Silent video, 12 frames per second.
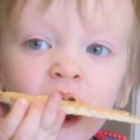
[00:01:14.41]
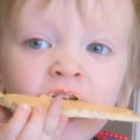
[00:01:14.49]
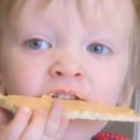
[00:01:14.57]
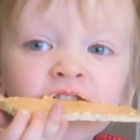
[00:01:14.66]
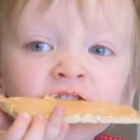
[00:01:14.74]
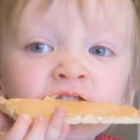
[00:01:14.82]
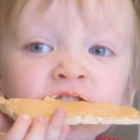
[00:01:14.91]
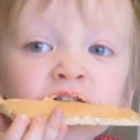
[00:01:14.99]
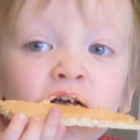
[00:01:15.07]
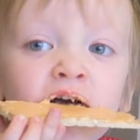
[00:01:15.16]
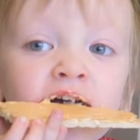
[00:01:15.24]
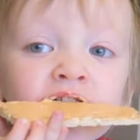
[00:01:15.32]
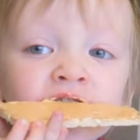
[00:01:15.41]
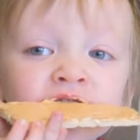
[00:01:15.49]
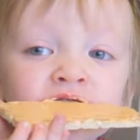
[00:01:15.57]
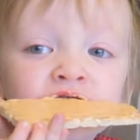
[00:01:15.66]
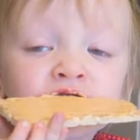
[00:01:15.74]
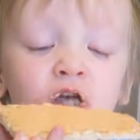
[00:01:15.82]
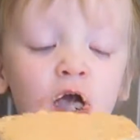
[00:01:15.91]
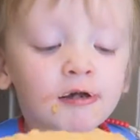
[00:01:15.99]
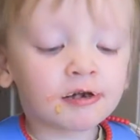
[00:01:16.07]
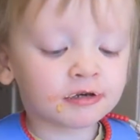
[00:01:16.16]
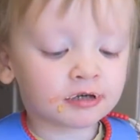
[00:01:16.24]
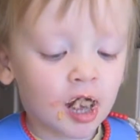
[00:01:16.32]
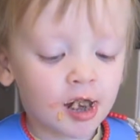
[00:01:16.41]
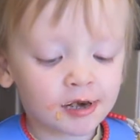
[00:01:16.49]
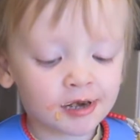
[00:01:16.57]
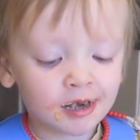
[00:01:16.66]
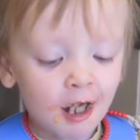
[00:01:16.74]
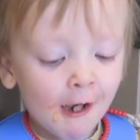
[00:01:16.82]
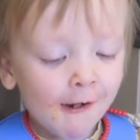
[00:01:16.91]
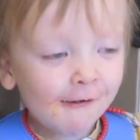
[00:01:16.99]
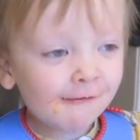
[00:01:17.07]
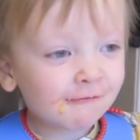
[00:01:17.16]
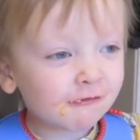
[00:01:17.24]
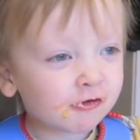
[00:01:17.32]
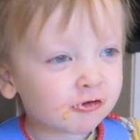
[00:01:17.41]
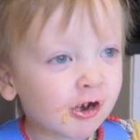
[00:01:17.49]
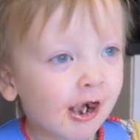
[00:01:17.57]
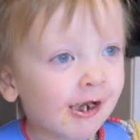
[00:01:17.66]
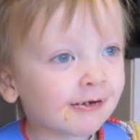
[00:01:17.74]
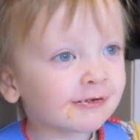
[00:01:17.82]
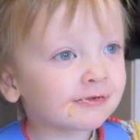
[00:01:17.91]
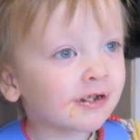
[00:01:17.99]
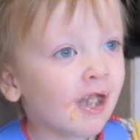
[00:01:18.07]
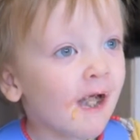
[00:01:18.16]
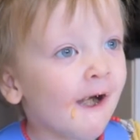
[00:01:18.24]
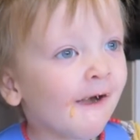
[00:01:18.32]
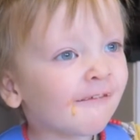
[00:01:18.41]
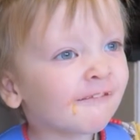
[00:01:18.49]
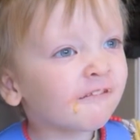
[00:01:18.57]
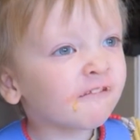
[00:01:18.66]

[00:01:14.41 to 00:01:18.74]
I completely forgot to prep our breakfast last night, so we're having bread.